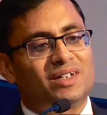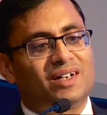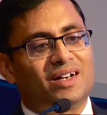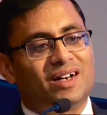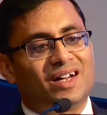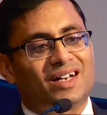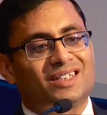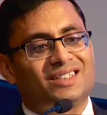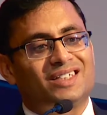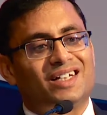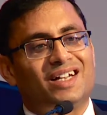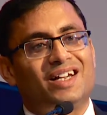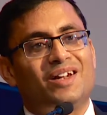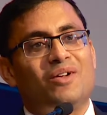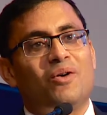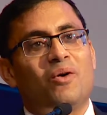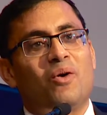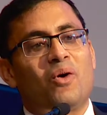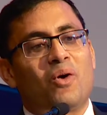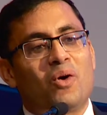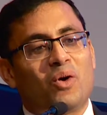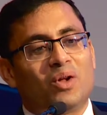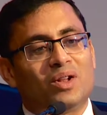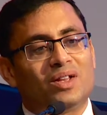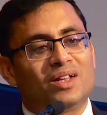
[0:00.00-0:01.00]
reduction in
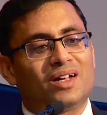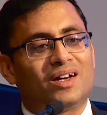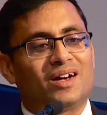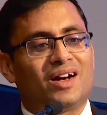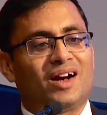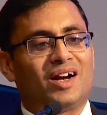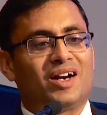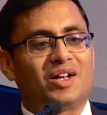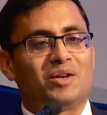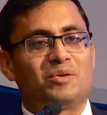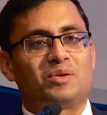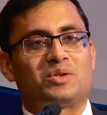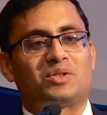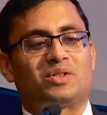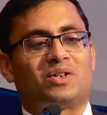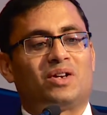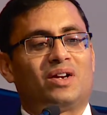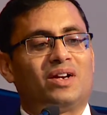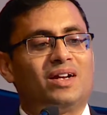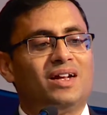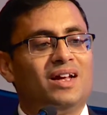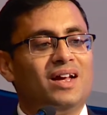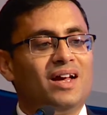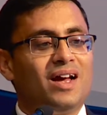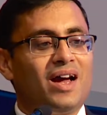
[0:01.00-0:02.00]
all the
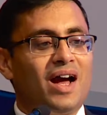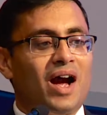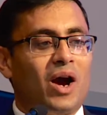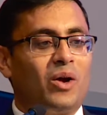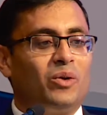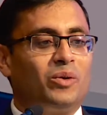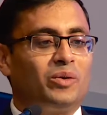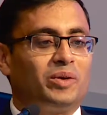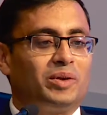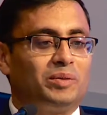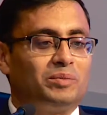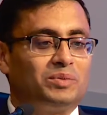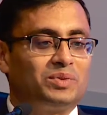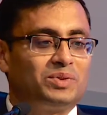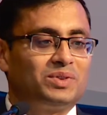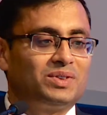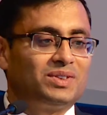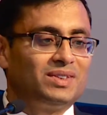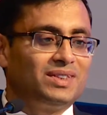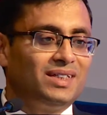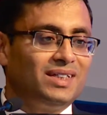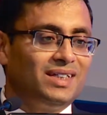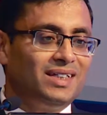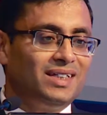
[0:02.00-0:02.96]
cardiovascular outcomes.